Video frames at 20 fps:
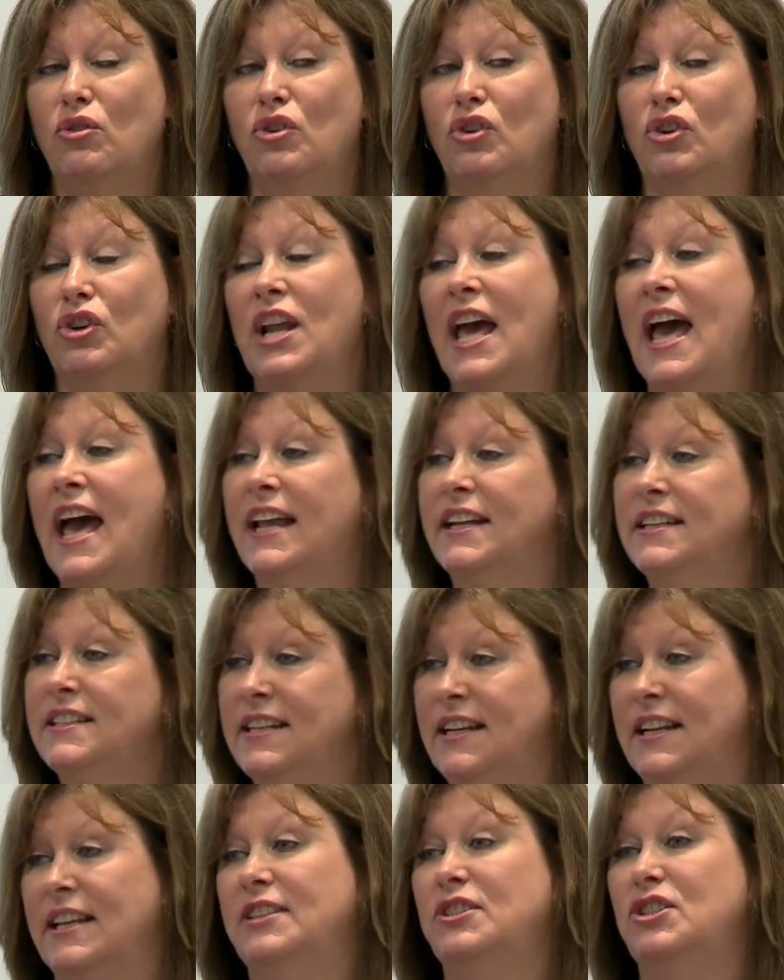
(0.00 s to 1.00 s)
good
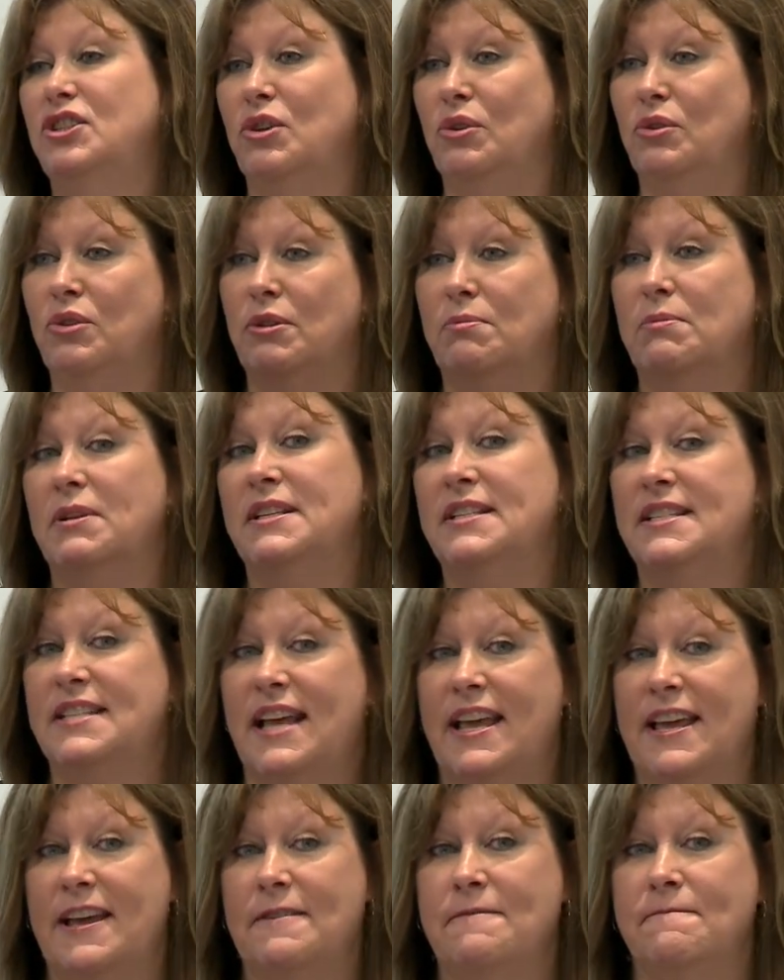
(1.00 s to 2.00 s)
handing it to them and
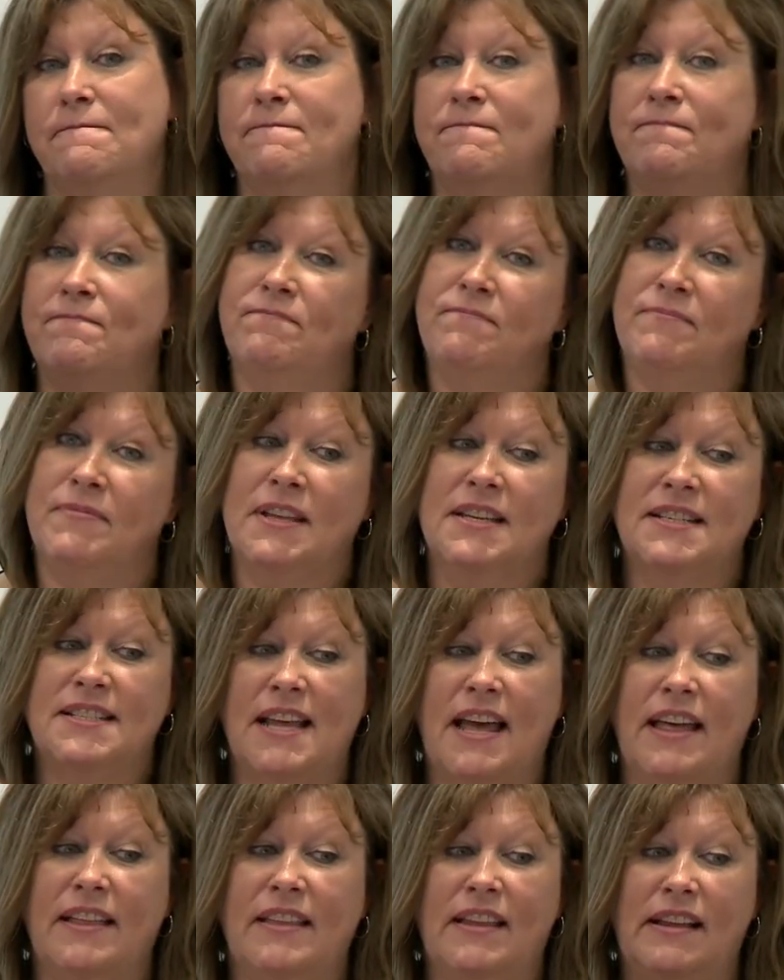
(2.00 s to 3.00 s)
saying,
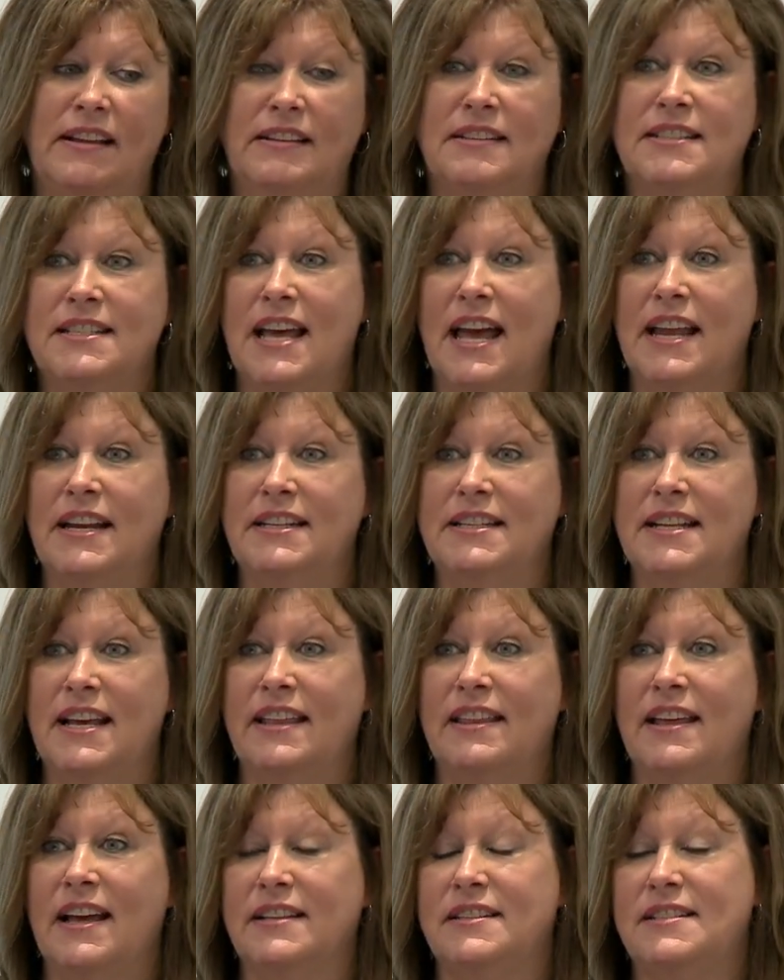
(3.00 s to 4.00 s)
sign and
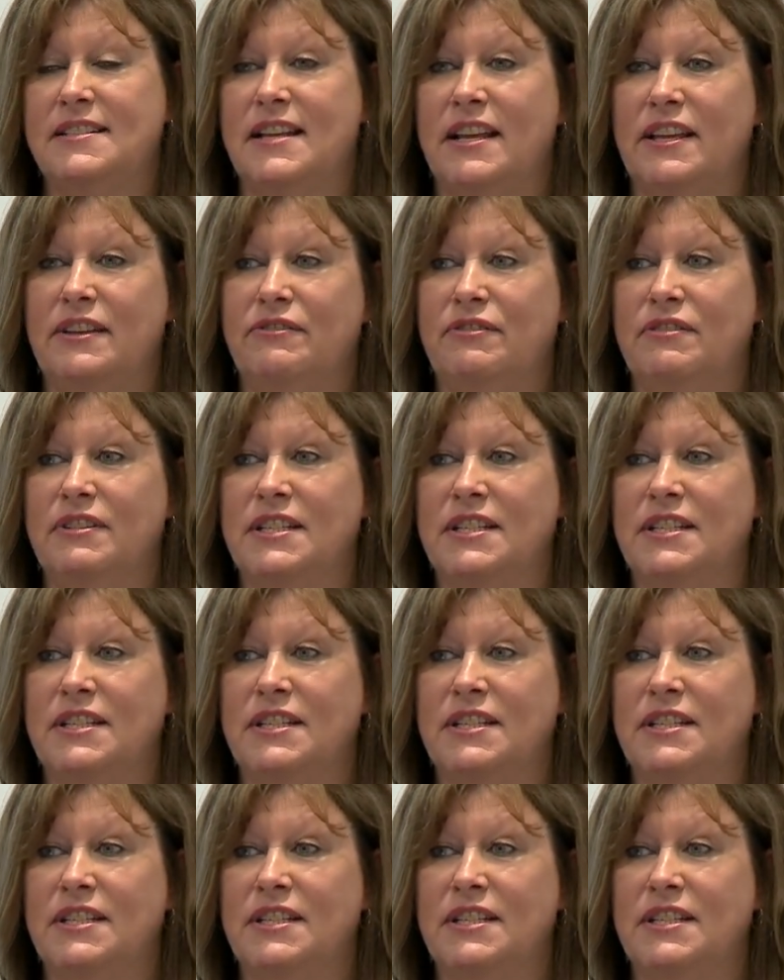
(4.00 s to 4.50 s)
date that to say you've